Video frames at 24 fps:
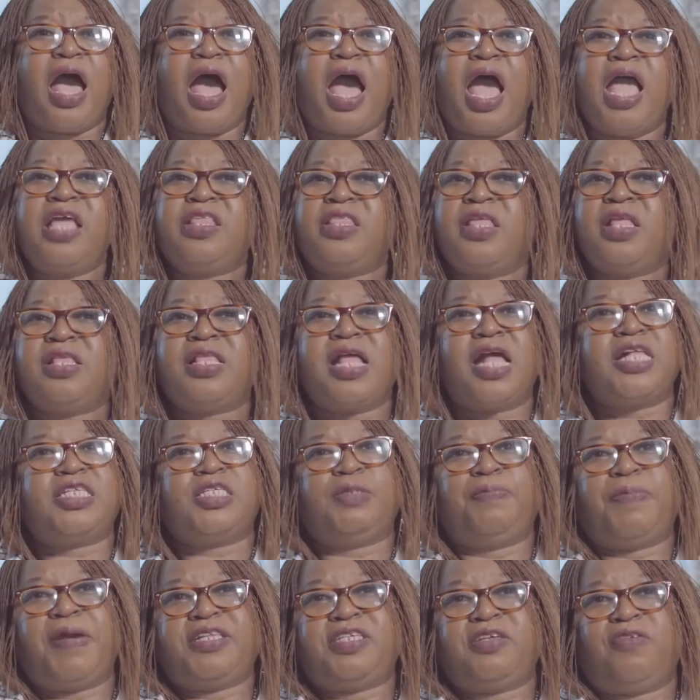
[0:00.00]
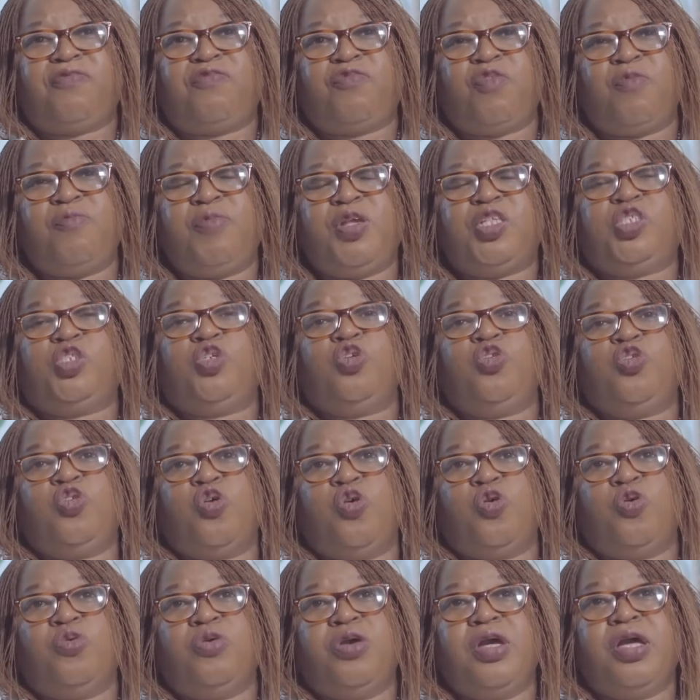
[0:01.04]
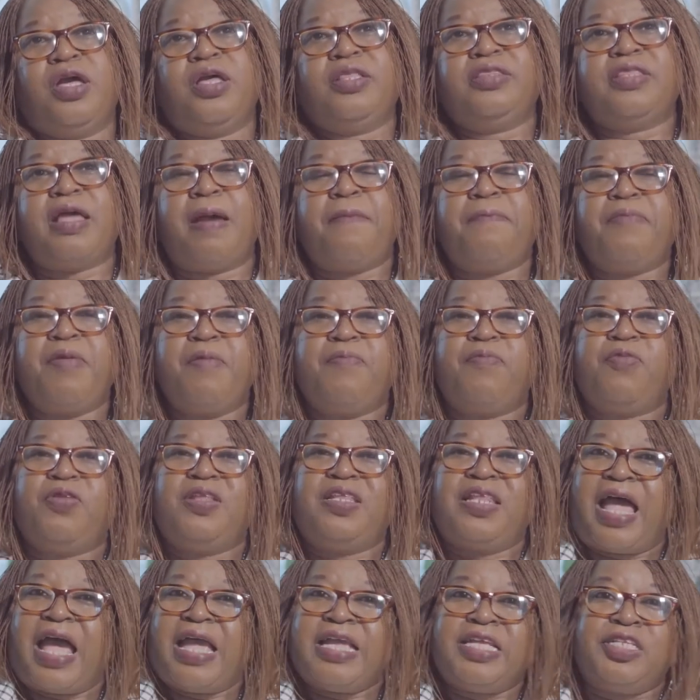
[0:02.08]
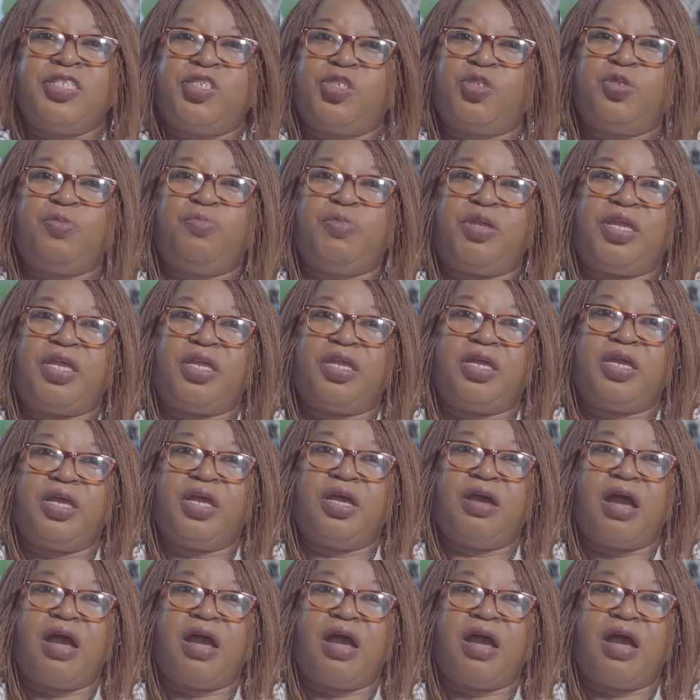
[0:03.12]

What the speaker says: I think that's better for me to know than people lying to me.